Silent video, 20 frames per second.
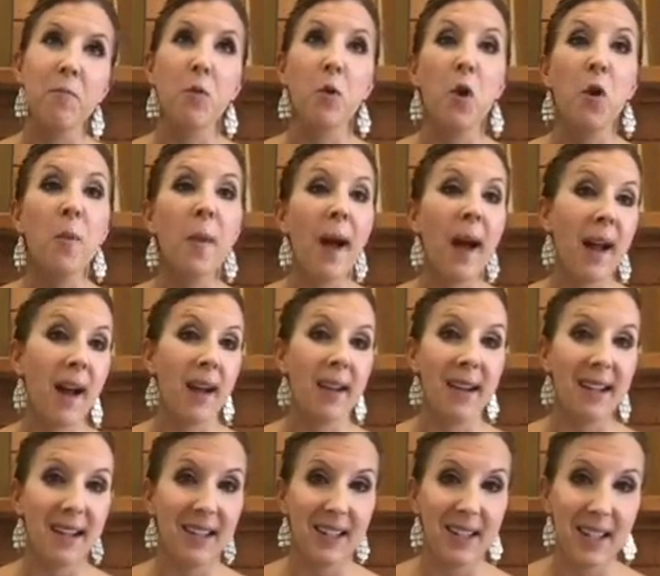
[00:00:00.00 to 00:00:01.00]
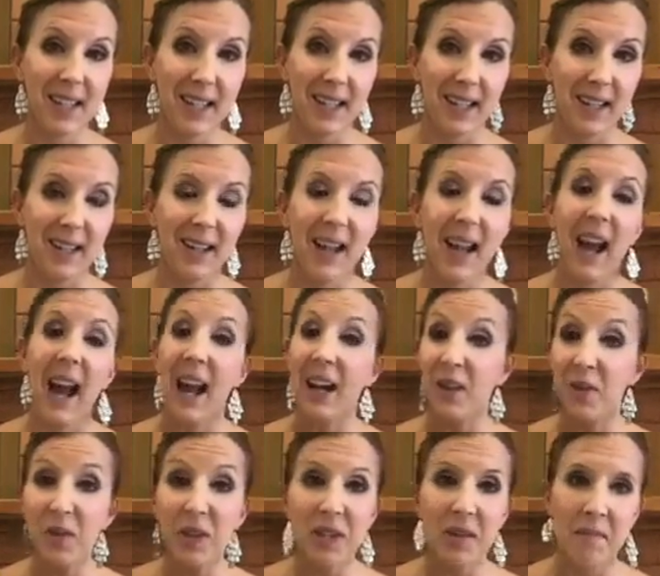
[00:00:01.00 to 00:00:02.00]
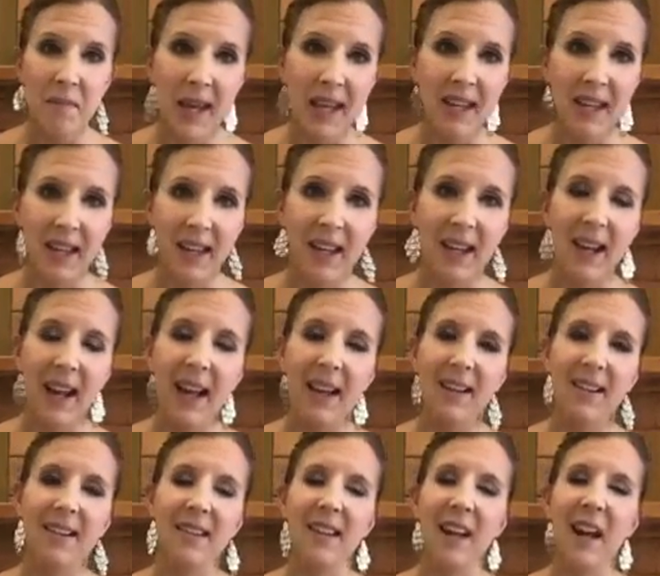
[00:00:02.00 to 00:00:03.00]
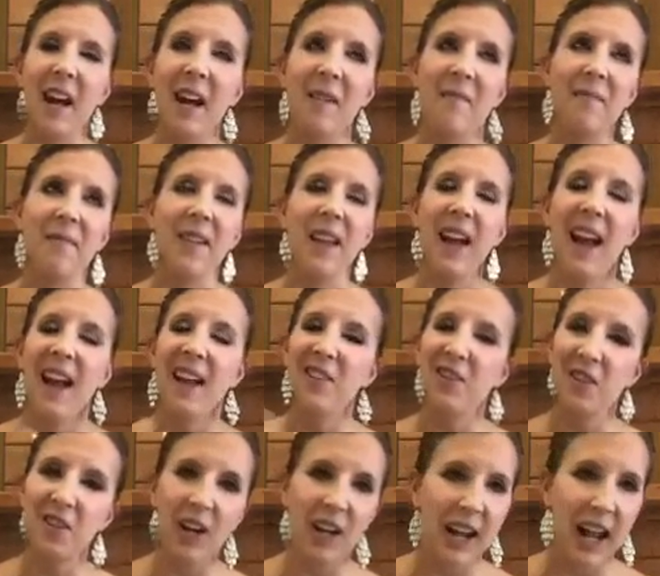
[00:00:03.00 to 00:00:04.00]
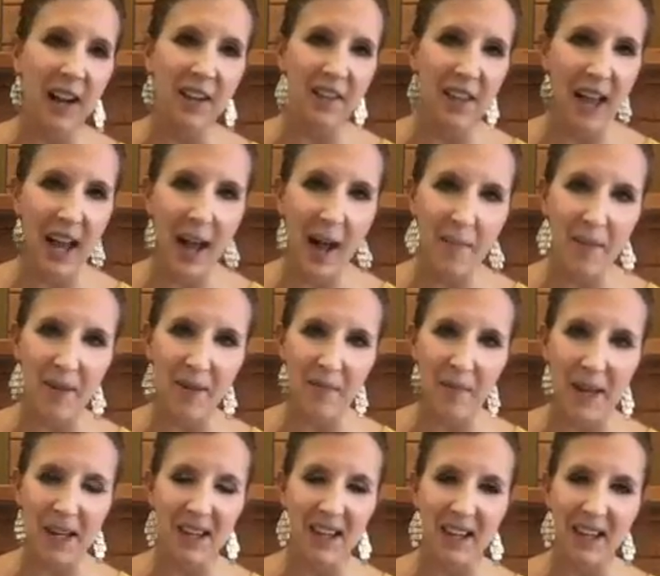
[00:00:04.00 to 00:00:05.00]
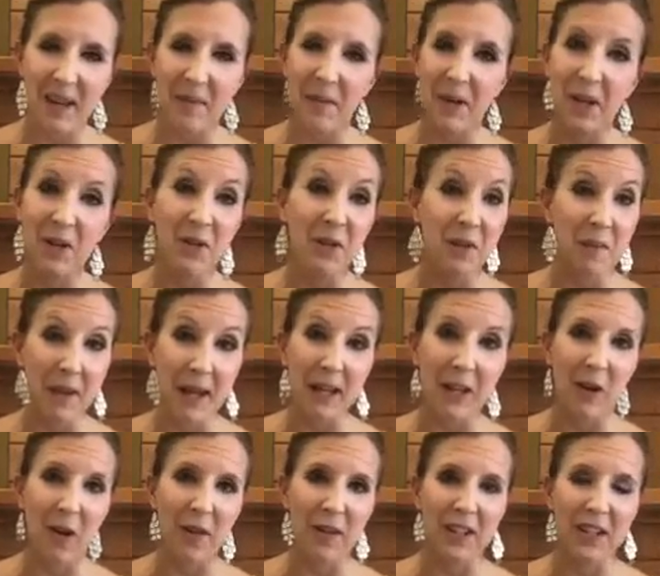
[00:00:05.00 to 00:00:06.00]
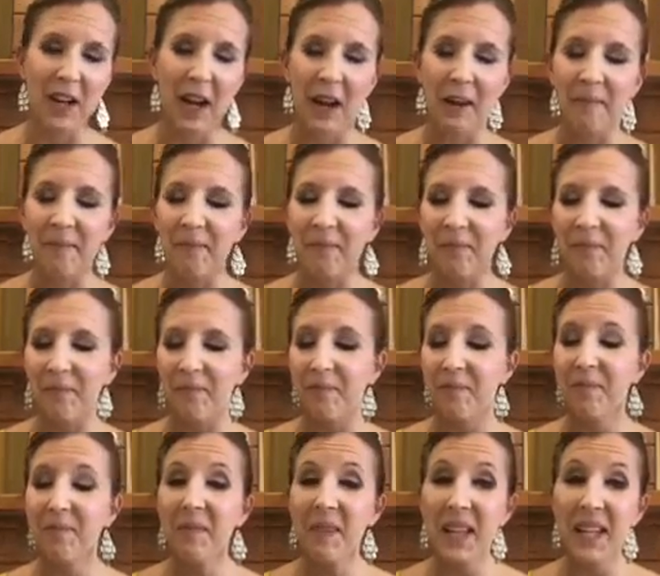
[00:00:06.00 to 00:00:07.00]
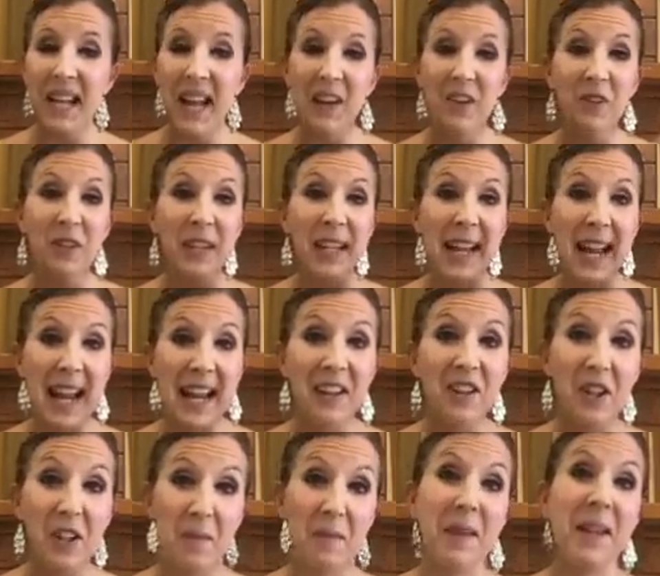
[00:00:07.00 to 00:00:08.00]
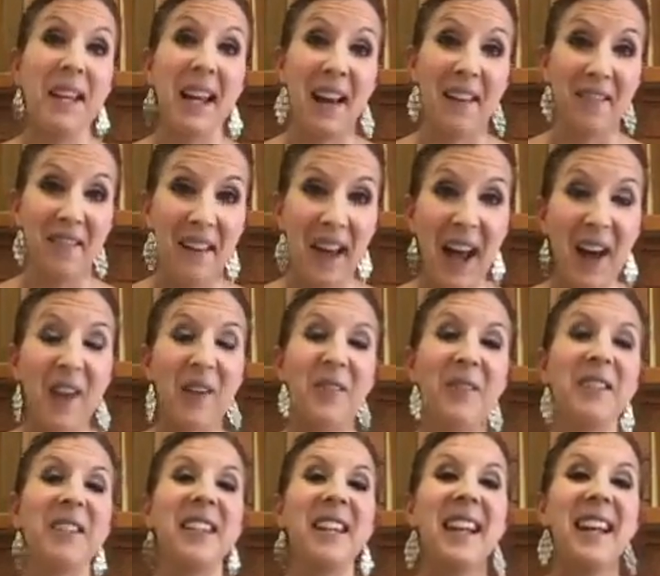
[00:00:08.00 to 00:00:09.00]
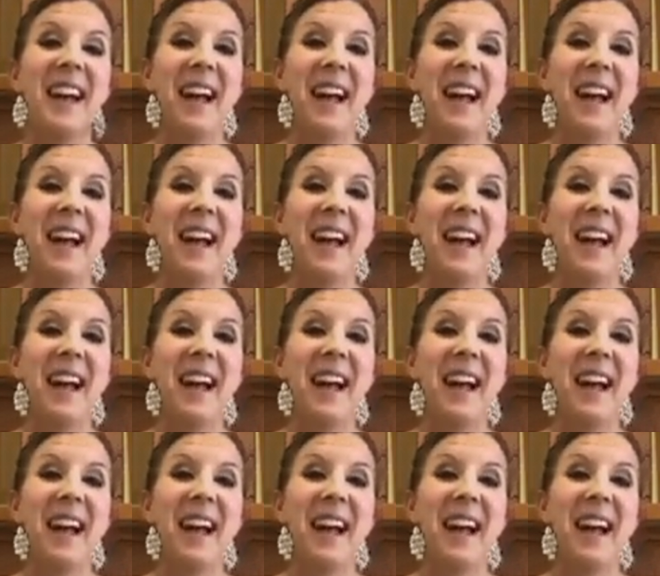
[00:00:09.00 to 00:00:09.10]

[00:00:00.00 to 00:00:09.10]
probiotic tea. I used to make it, and I just got out of the habit of making it, but I used to make it all the time. And actually at HEB, I found